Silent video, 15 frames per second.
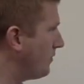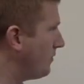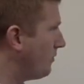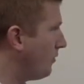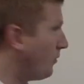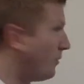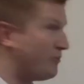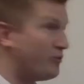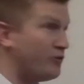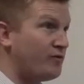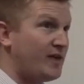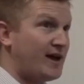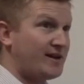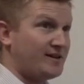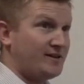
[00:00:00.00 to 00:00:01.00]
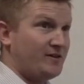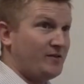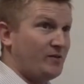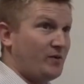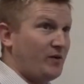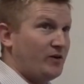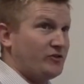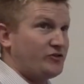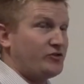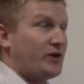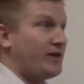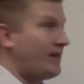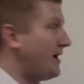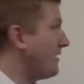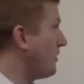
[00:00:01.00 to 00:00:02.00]
or we proved that a straight
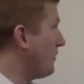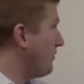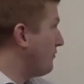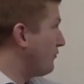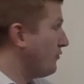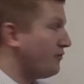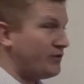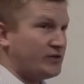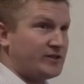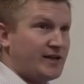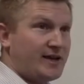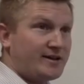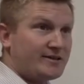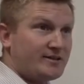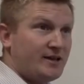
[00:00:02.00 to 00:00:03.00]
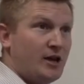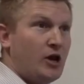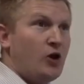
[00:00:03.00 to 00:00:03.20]
line going through the vertex